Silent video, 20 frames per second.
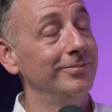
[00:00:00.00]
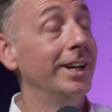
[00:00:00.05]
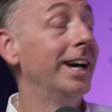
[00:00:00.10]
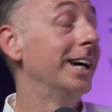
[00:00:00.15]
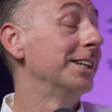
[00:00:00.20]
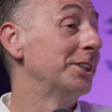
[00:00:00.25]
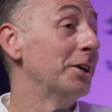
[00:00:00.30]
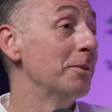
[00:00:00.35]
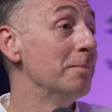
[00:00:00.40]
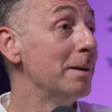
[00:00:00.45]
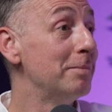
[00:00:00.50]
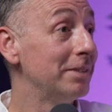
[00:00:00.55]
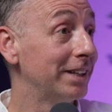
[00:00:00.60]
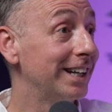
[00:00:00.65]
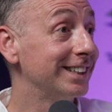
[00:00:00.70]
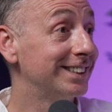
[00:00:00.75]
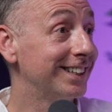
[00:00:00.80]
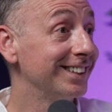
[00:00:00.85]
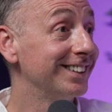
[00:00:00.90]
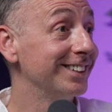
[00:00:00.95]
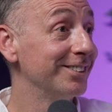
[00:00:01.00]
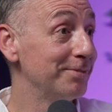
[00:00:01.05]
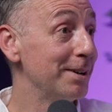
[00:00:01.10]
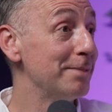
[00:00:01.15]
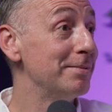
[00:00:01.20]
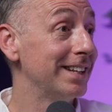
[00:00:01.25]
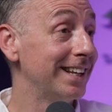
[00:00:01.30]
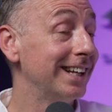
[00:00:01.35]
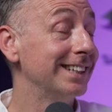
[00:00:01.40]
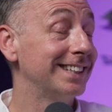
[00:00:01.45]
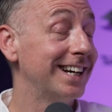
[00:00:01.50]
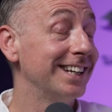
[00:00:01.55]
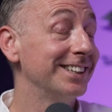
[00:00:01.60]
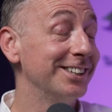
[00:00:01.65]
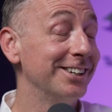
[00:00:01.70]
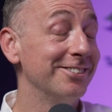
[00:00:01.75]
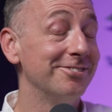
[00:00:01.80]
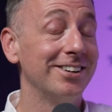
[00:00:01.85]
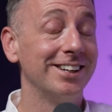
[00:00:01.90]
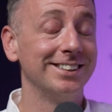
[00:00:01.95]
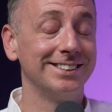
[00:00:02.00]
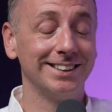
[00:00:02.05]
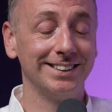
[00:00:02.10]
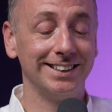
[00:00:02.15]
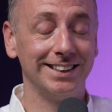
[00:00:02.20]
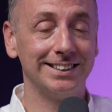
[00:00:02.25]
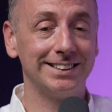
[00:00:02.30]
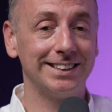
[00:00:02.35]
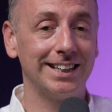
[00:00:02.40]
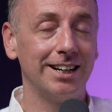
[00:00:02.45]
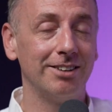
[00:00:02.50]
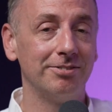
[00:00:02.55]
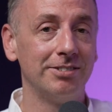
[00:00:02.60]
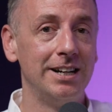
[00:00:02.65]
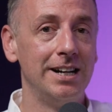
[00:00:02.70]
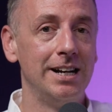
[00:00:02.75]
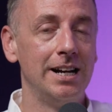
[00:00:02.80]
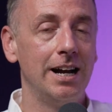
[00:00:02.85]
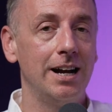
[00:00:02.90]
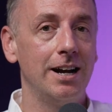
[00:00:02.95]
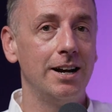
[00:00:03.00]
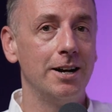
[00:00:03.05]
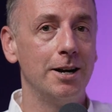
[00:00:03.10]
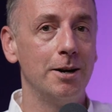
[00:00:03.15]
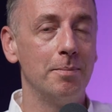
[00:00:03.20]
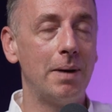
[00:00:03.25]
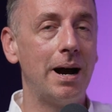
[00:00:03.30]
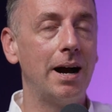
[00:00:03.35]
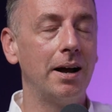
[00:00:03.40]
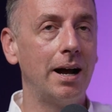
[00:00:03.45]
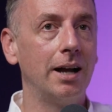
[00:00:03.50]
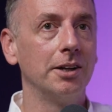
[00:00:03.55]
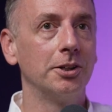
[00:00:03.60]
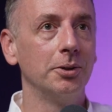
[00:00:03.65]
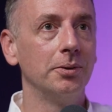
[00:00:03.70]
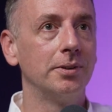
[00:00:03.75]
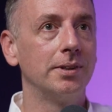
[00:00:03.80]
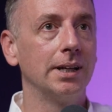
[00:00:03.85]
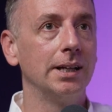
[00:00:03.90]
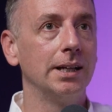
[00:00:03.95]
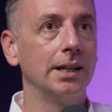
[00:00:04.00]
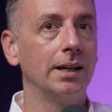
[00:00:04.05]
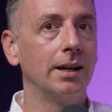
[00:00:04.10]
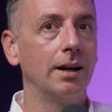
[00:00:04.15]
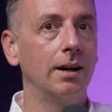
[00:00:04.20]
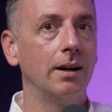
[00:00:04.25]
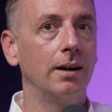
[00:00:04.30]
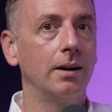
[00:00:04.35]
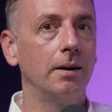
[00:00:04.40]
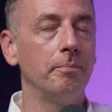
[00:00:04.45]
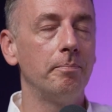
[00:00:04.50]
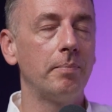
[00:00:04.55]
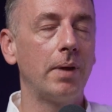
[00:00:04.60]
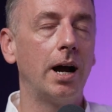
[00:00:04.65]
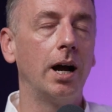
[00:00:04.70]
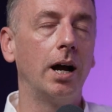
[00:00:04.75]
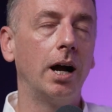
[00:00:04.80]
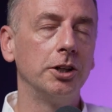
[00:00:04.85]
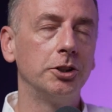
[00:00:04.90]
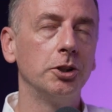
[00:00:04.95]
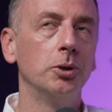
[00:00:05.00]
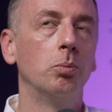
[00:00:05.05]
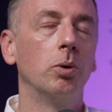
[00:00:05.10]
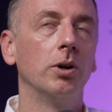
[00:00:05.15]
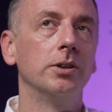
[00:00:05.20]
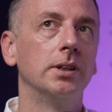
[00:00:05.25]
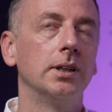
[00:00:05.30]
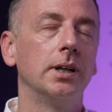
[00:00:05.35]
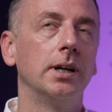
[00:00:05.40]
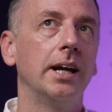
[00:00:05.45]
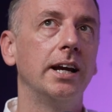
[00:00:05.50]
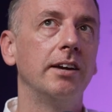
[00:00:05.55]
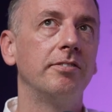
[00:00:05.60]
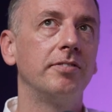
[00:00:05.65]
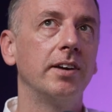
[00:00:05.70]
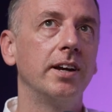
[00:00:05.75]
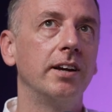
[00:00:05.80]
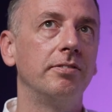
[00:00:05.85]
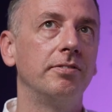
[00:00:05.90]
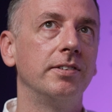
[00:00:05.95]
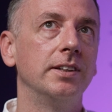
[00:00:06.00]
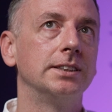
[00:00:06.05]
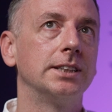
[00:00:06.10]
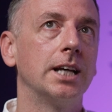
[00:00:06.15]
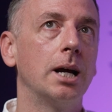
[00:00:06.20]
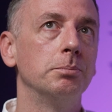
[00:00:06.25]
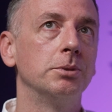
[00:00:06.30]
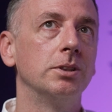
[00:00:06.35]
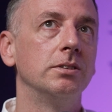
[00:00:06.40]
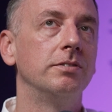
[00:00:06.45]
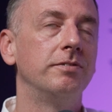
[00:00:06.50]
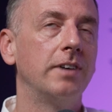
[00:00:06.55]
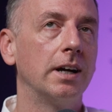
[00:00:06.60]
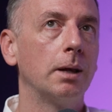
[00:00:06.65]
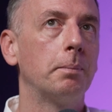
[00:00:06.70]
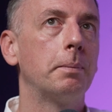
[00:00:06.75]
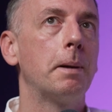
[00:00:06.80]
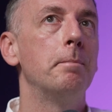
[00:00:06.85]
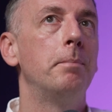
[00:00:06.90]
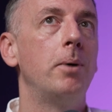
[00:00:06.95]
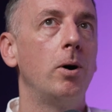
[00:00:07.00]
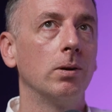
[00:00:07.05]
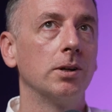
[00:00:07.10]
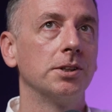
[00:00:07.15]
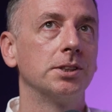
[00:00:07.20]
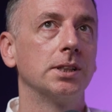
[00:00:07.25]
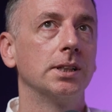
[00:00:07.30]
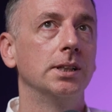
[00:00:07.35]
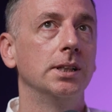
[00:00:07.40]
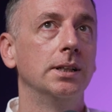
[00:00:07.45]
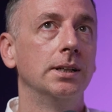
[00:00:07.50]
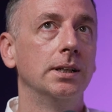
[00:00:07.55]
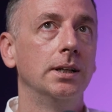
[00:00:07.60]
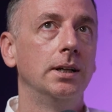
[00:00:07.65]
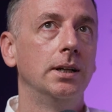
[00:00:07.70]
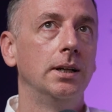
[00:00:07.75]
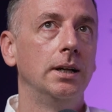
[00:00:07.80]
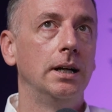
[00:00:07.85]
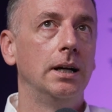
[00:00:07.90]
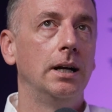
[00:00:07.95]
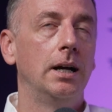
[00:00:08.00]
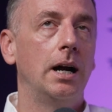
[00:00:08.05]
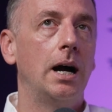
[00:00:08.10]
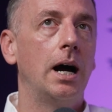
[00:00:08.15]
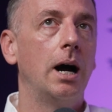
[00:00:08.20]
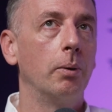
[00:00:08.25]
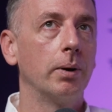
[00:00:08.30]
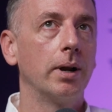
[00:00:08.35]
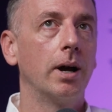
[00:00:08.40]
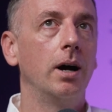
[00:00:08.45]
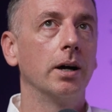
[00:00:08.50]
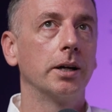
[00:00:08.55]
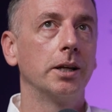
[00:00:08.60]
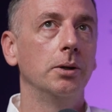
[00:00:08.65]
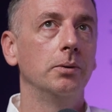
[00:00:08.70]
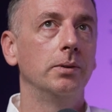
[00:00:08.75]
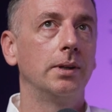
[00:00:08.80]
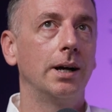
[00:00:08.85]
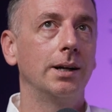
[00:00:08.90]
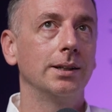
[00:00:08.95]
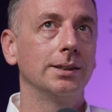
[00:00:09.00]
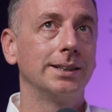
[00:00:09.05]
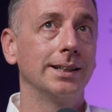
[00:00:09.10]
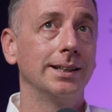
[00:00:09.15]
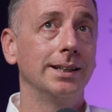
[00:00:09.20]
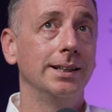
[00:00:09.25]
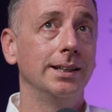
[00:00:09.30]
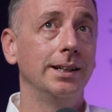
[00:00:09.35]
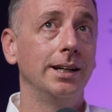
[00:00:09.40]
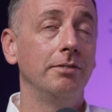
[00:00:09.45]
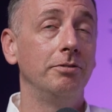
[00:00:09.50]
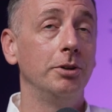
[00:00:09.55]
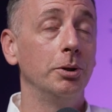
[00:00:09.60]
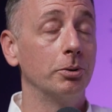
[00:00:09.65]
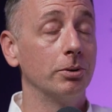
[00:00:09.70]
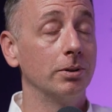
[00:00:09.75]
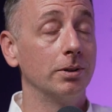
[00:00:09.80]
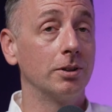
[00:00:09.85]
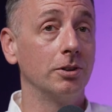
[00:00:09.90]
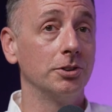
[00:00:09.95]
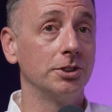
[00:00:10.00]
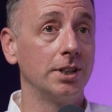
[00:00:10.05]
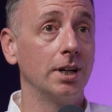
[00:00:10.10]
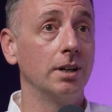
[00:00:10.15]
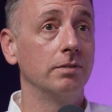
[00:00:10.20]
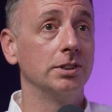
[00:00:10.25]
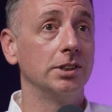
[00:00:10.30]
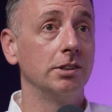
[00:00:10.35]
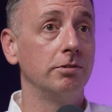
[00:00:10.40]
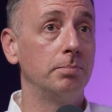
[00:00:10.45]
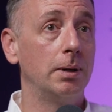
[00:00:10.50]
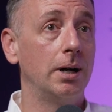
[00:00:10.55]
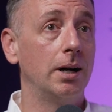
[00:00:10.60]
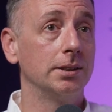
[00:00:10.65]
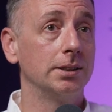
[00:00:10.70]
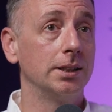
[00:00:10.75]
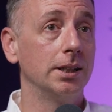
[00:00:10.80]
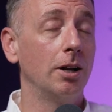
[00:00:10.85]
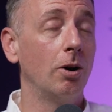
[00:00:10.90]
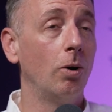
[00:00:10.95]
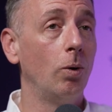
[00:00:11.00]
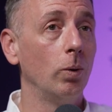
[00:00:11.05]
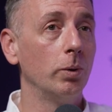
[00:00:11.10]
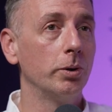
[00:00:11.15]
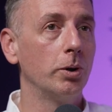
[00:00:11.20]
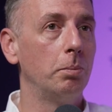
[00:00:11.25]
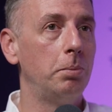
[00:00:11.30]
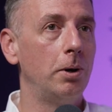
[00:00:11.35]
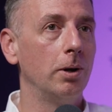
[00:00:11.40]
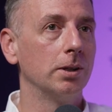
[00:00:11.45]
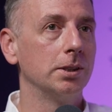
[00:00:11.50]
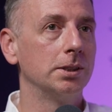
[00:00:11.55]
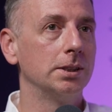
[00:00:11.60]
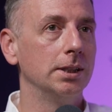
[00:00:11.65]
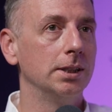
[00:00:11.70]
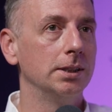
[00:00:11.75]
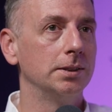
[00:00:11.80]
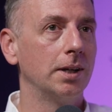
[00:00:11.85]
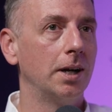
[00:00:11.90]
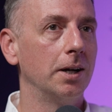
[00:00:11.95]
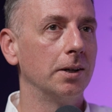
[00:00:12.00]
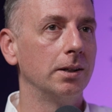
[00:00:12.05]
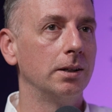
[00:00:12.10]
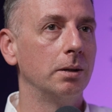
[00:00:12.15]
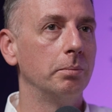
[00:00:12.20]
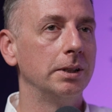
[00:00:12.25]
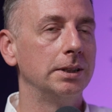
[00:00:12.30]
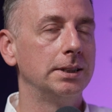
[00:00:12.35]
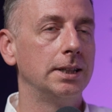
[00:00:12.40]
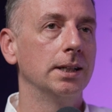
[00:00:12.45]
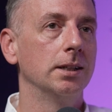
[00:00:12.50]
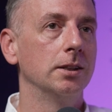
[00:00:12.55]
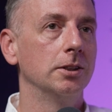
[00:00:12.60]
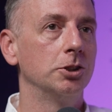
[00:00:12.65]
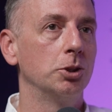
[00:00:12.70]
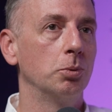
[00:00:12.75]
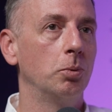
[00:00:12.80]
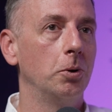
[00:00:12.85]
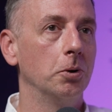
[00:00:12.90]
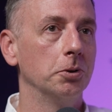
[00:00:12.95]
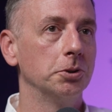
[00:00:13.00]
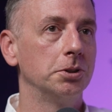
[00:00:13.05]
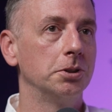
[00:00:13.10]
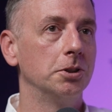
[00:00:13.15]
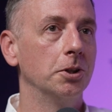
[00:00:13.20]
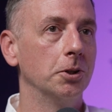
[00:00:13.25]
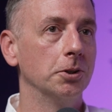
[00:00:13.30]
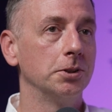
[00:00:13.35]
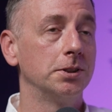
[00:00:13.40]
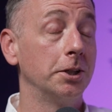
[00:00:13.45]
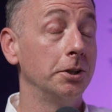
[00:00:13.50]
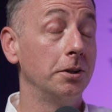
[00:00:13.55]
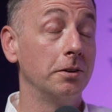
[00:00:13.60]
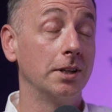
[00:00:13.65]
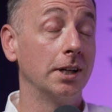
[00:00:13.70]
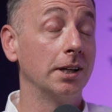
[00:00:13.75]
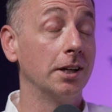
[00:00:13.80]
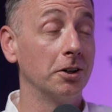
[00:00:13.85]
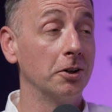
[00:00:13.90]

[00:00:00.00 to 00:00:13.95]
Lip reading: Yeah, so maybe that's had the effect it needs to have. I do wonder if in terms of developing policy, I would argue that, say, if you were a Conservative party, all your policies are going to be tailored towards those that you think